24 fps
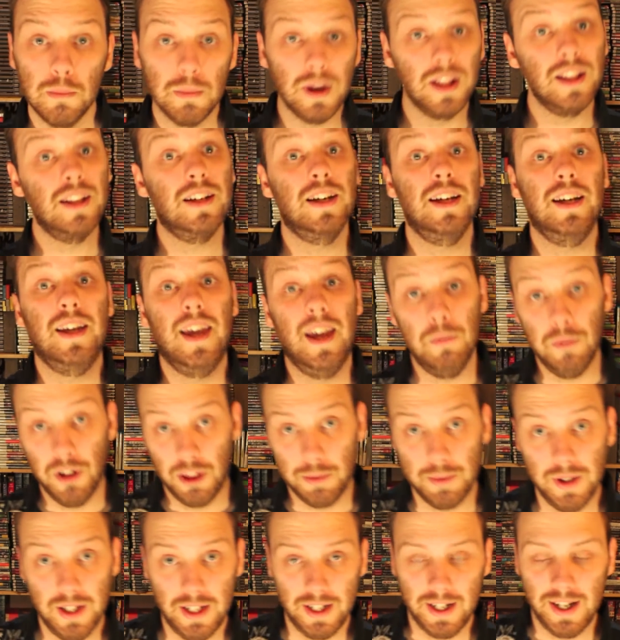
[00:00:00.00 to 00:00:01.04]
Melanie came
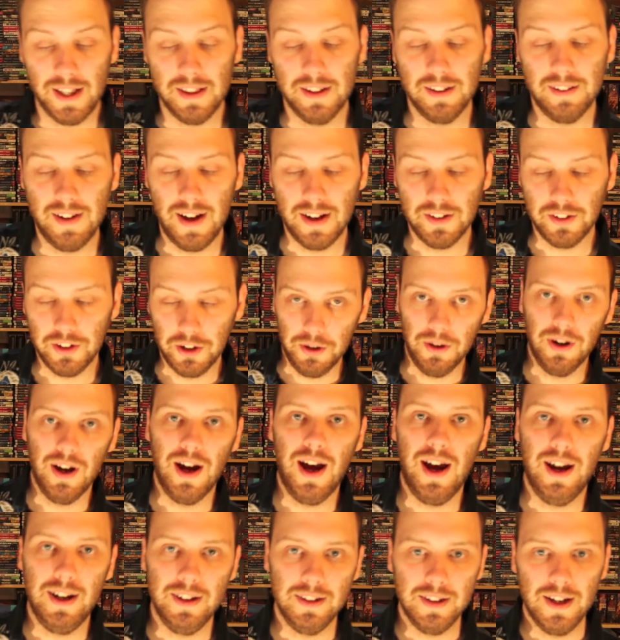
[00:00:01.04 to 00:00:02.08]
with me to get the tattoo,
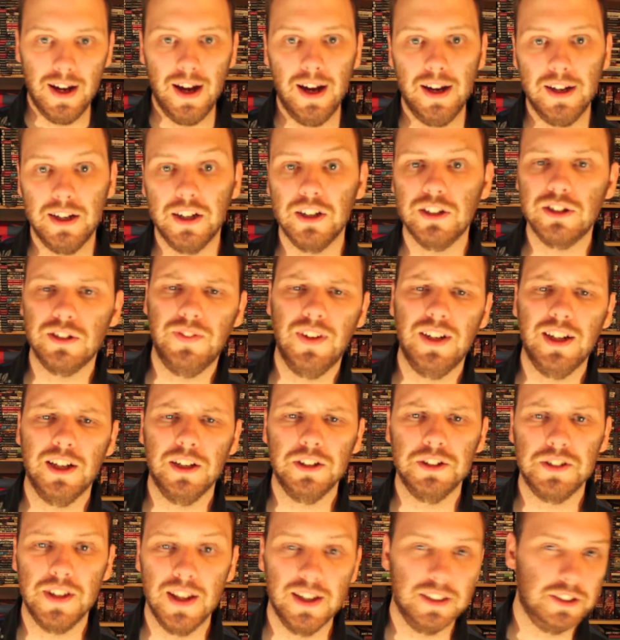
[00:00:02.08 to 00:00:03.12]
and here's a
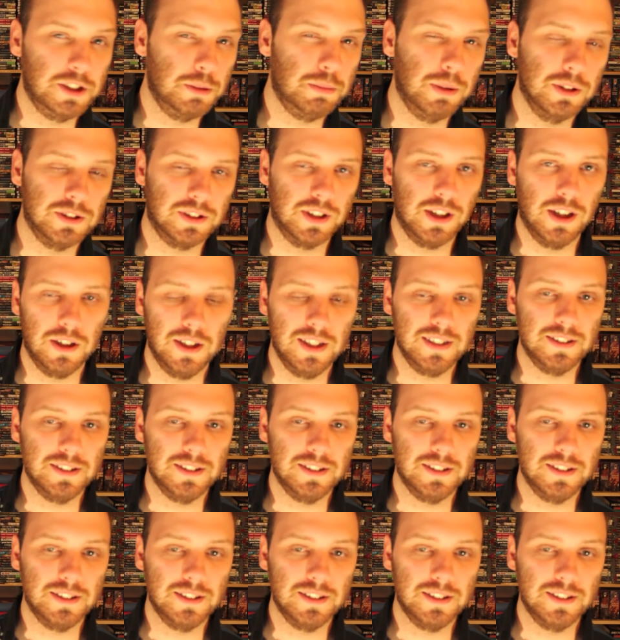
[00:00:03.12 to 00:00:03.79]
video that she posted on